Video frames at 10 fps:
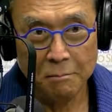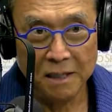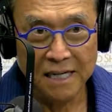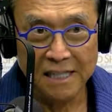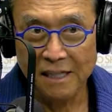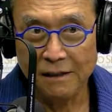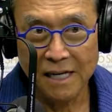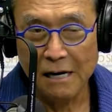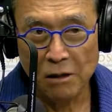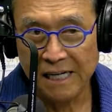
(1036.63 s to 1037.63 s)
But I didn't.
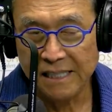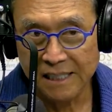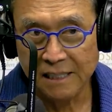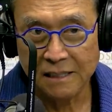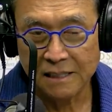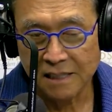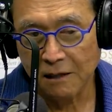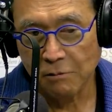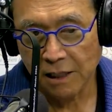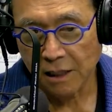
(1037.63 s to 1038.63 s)
Uh, what I didn't see
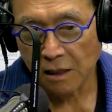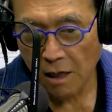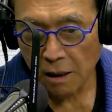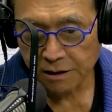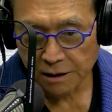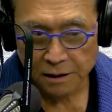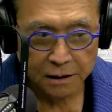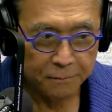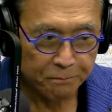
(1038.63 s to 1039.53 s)
when I called it,